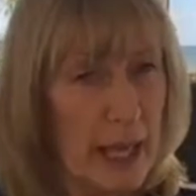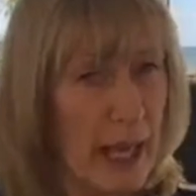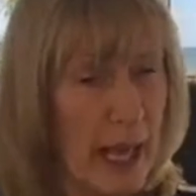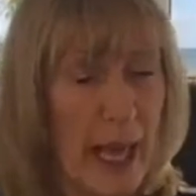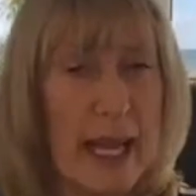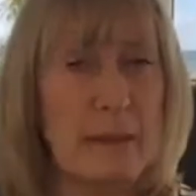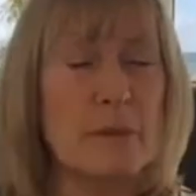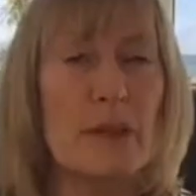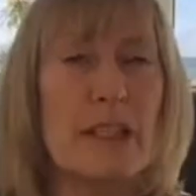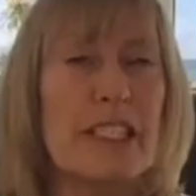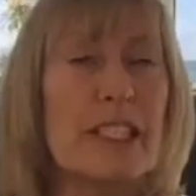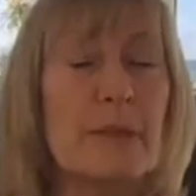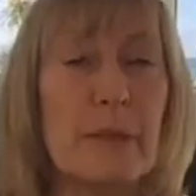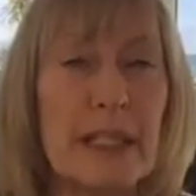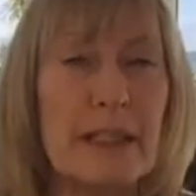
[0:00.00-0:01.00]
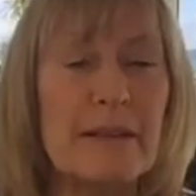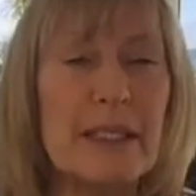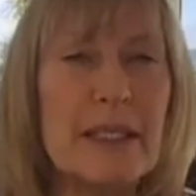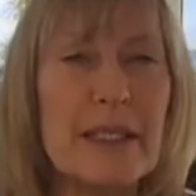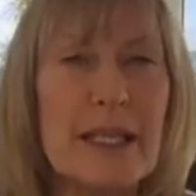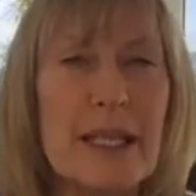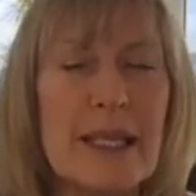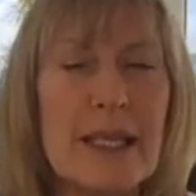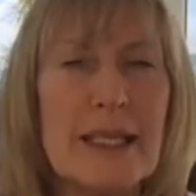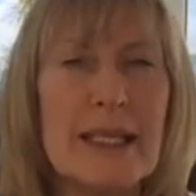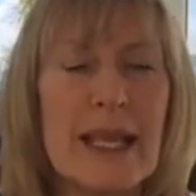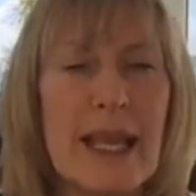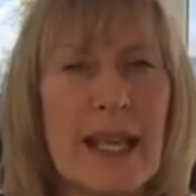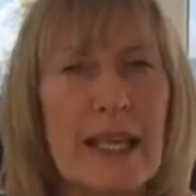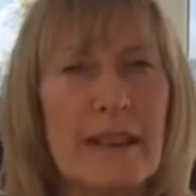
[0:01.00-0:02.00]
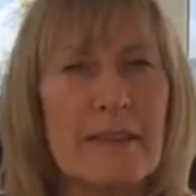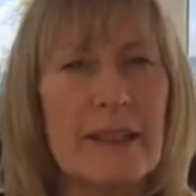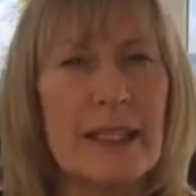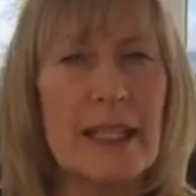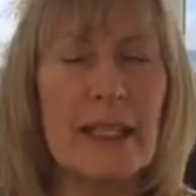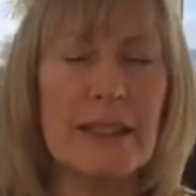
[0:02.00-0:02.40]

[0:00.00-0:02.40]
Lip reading: had more experience in this area.